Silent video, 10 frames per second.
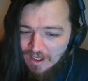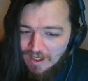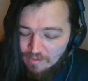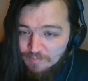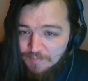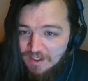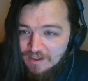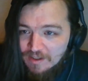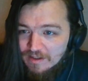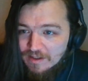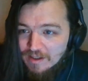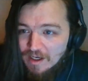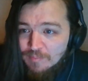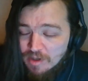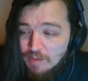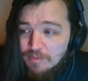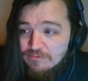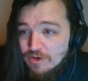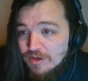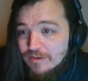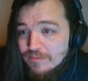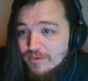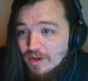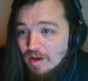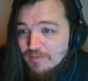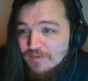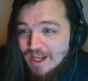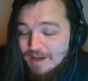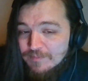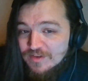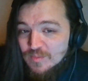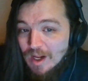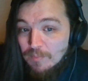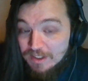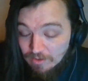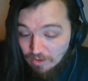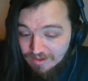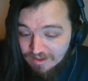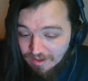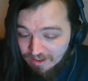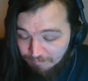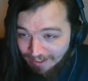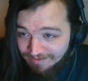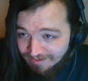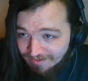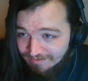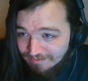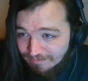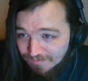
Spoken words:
it would be a proper run of games where we looked as bad as this,